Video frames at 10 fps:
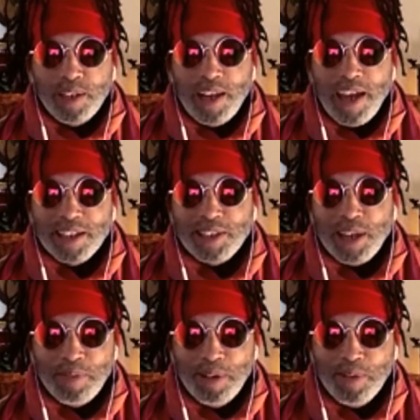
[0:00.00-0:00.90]
they had to
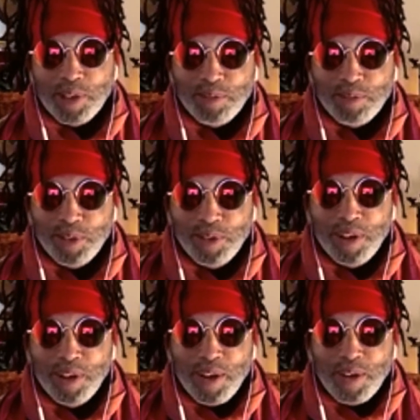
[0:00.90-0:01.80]
take me with them to
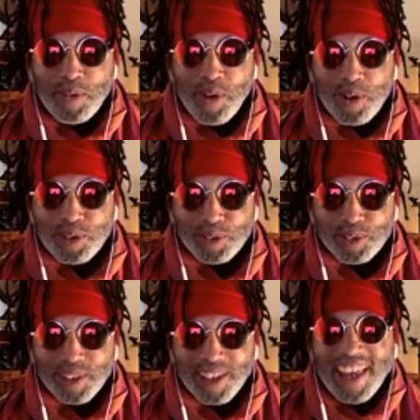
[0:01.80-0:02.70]
rehearsals. so